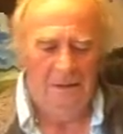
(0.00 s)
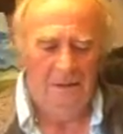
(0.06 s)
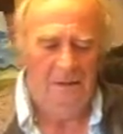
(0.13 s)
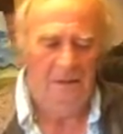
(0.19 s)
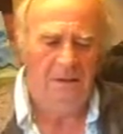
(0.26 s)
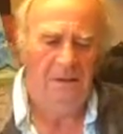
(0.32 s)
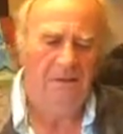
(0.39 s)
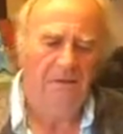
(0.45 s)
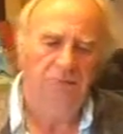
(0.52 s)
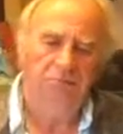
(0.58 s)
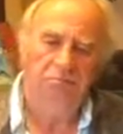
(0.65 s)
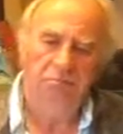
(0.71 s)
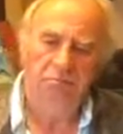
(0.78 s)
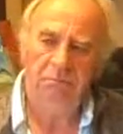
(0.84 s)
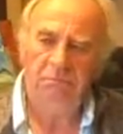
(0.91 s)
I says,
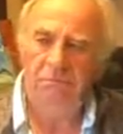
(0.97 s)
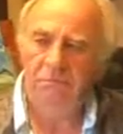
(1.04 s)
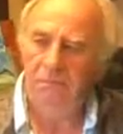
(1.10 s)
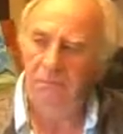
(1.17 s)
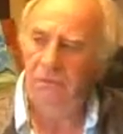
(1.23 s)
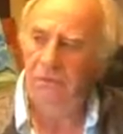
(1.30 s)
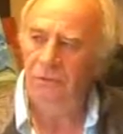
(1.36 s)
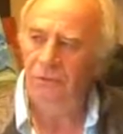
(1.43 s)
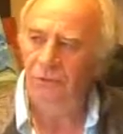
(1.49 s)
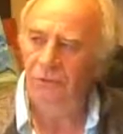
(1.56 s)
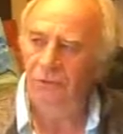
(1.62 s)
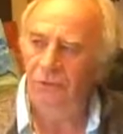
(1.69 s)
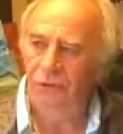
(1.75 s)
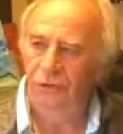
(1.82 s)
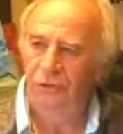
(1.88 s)
not
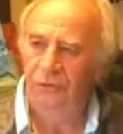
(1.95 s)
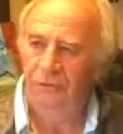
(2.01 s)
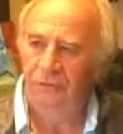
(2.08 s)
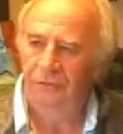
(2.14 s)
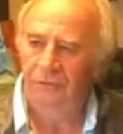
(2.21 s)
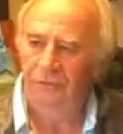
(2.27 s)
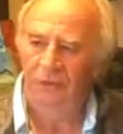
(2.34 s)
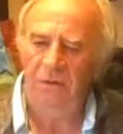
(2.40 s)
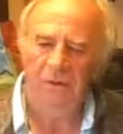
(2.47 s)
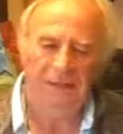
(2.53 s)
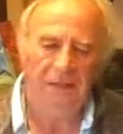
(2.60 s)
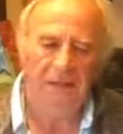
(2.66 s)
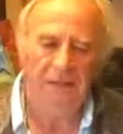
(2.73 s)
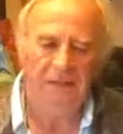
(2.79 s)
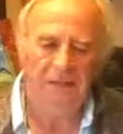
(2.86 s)
too sure, but
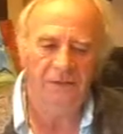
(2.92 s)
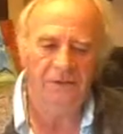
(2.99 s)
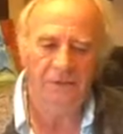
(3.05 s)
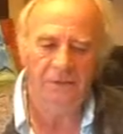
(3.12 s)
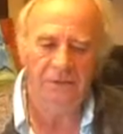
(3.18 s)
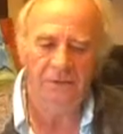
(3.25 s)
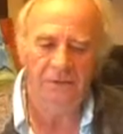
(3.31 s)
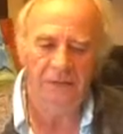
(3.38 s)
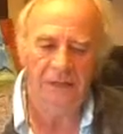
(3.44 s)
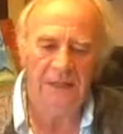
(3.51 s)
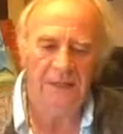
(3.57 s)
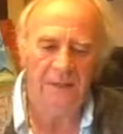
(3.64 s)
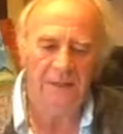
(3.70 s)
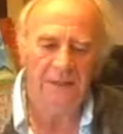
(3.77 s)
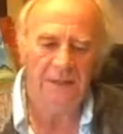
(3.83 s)
okay. I says, right, okay,
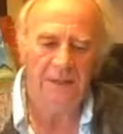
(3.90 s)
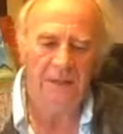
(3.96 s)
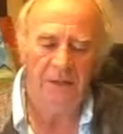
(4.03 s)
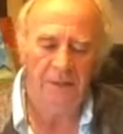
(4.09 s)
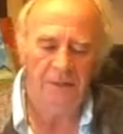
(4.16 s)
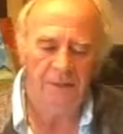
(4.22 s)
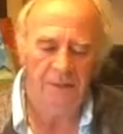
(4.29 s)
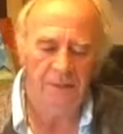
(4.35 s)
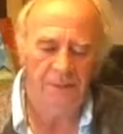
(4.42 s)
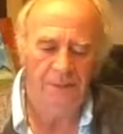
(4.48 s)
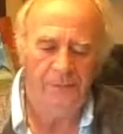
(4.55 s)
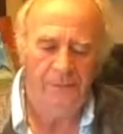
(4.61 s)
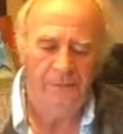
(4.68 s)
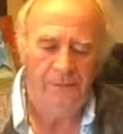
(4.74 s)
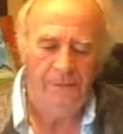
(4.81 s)
£20. So,
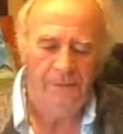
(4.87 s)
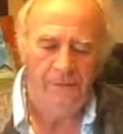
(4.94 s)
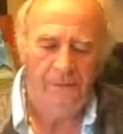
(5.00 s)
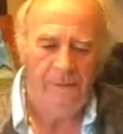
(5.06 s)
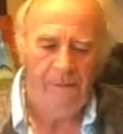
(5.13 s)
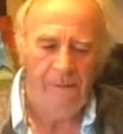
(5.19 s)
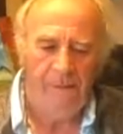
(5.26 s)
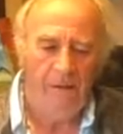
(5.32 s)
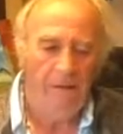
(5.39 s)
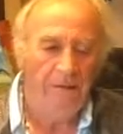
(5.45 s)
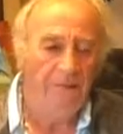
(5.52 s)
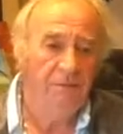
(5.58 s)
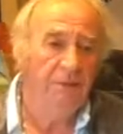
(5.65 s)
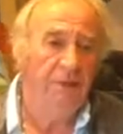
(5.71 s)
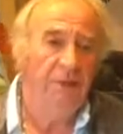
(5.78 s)

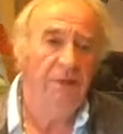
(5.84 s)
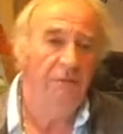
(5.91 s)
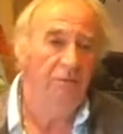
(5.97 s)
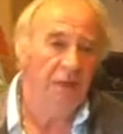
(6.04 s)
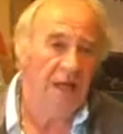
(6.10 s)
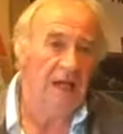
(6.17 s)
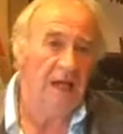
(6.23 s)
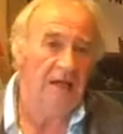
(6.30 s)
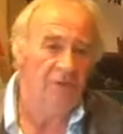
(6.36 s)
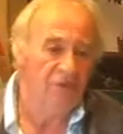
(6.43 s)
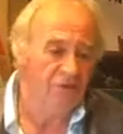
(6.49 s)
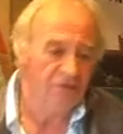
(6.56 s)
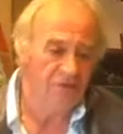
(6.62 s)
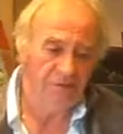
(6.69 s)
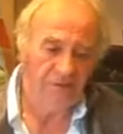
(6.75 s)
and
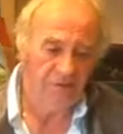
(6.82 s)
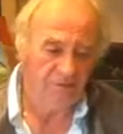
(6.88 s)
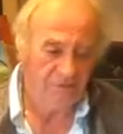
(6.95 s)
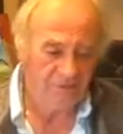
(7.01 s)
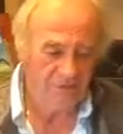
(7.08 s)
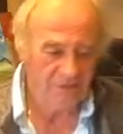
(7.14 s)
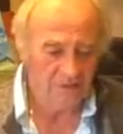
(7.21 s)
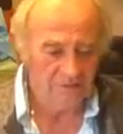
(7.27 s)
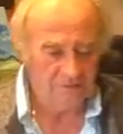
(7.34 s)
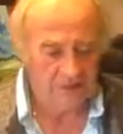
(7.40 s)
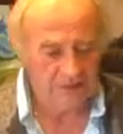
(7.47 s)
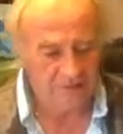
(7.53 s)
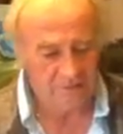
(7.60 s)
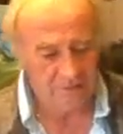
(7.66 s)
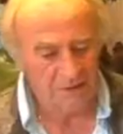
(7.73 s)
regards, at the end of the day,
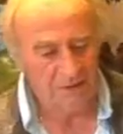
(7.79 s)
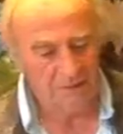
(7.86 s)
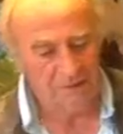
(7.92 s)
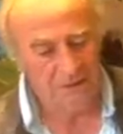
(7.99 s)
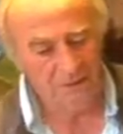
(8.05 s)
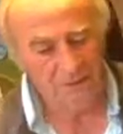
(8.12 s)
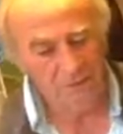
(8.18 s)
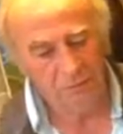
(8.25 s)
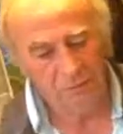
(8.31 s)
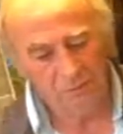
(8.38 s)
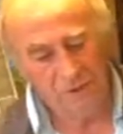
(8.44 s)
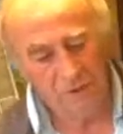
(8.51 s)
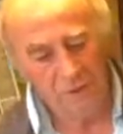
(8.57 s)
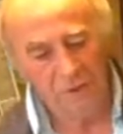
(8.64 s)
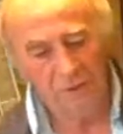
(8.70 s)
Derek, blah blah, will
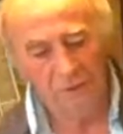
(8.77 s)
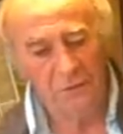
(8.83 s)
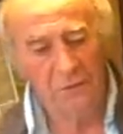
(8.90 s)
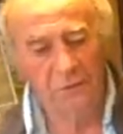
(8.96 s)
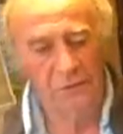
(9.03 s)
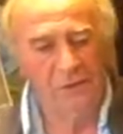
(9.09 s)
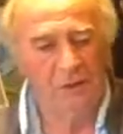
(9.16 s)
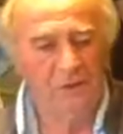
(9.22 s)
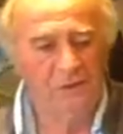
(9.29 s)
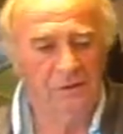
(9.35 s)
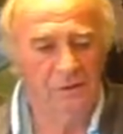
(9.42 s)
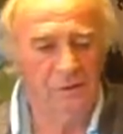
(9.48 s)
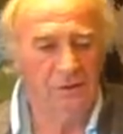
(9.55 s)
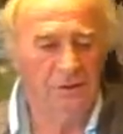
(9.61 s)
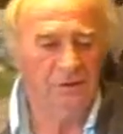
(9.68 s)
be with you such
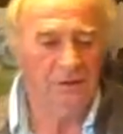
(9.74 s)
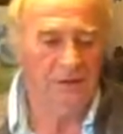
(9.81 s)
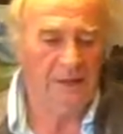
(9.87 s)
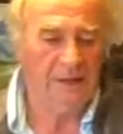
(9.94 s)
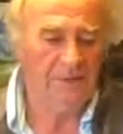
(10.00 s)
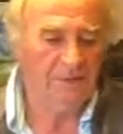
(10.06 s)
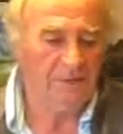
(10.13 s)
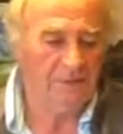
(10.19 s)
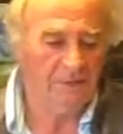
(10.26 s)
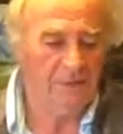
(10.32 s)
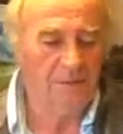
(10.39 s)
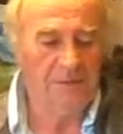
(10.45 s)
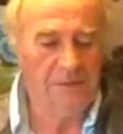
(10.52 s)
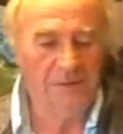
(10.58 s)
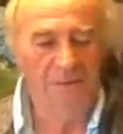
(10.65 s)
and such a time, and
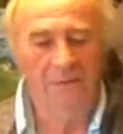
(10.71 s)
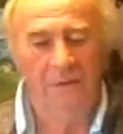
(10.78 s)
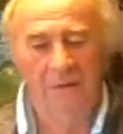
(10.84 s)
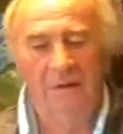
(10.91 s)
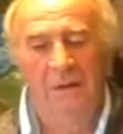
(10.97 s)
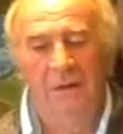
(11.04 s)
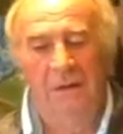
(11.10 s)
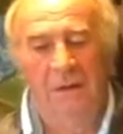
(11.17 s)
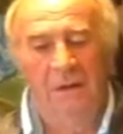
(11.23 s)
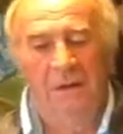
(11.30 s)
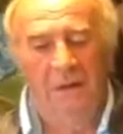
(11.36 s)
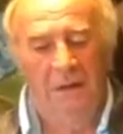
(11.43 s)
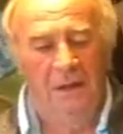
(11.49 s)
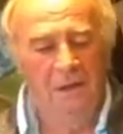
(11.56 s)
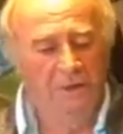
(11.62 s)
give me your
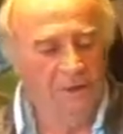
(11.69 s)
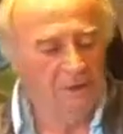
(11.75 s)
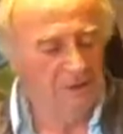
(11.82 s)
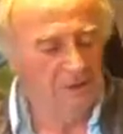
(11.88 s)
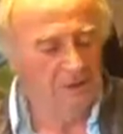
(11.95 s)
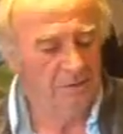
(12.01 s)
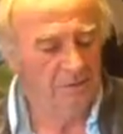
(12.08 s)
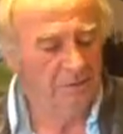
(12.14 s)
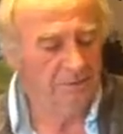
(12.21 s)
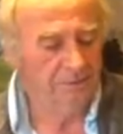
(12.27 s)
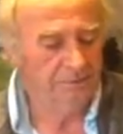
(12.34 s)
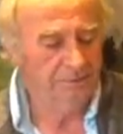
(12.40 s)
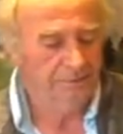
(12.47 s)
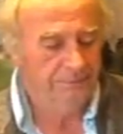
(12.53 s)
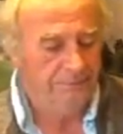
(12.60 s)
address and
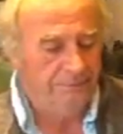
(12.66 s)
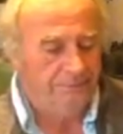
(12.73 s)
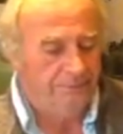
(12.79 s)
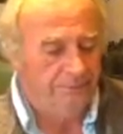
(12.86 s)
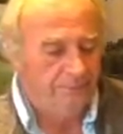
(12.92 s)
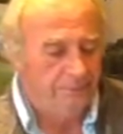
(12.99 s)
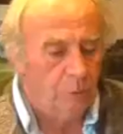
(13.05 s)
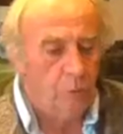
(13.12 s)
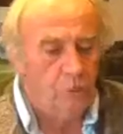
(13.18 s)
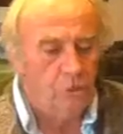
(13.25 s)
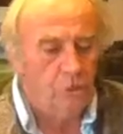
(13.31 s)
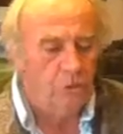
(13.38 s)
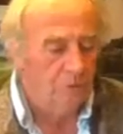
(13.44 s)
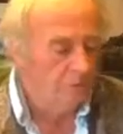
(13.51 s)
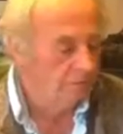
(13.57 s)

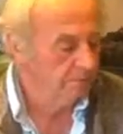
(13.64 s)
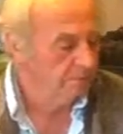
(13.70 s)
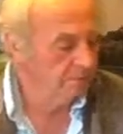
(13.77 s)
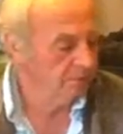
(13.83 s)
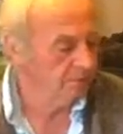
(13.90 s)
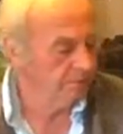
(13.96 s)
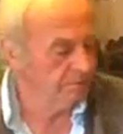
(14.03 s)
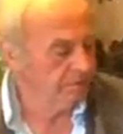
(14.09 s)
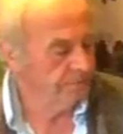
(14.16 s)
postcode, and so.